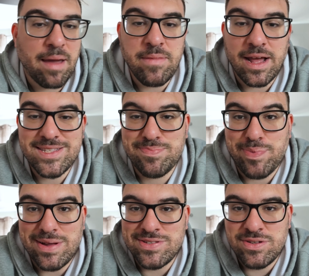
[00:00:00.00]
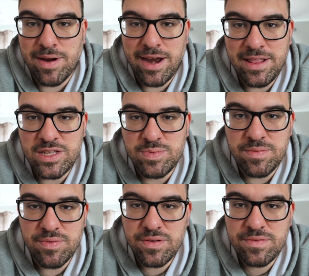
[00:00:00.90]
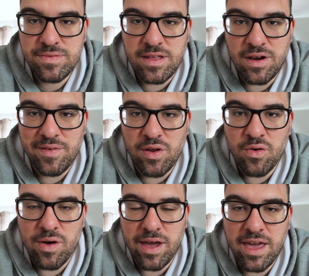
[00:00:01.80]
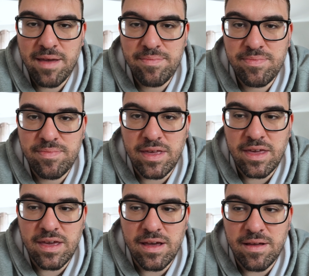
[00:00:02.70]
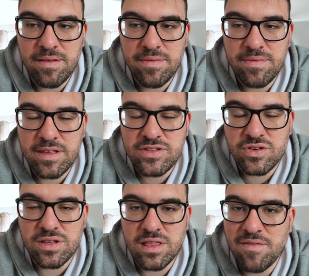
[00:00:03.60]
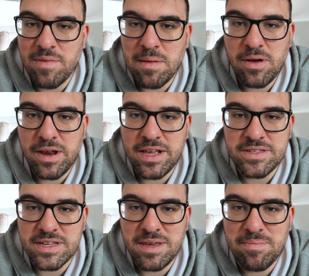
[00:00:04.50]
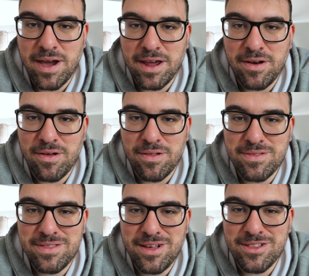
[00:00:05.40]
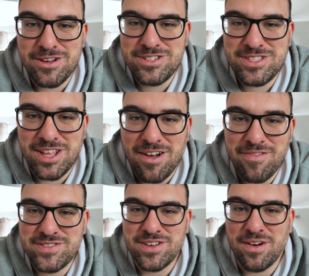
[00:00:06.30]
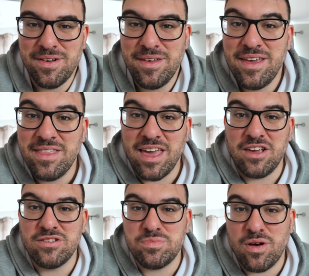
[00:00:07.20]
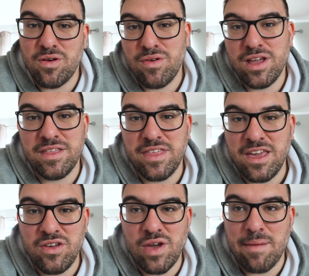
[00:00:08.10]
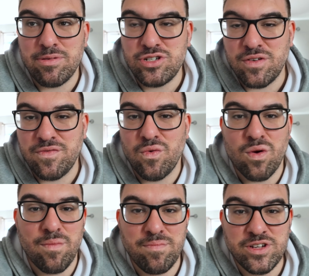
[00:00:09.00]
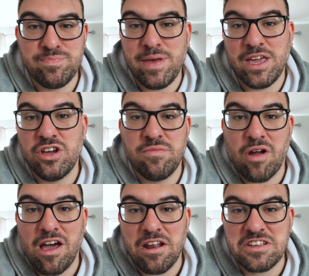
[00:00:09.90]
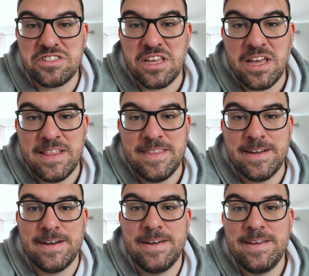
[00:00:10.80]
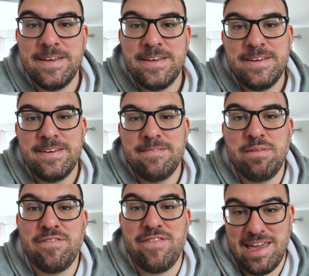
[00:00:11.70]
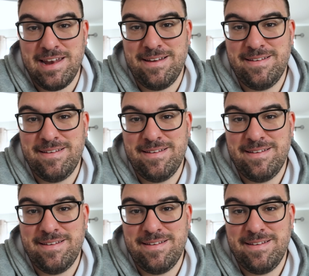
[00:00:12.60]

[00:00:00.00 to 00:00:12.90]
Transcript: I'm not sponsored by any of these people. They don't even know who I am. They certainly love my money because I keep buying all their stuff. So thank you, Small Rig, and thank you, Aperture, for just making good products. And big fan.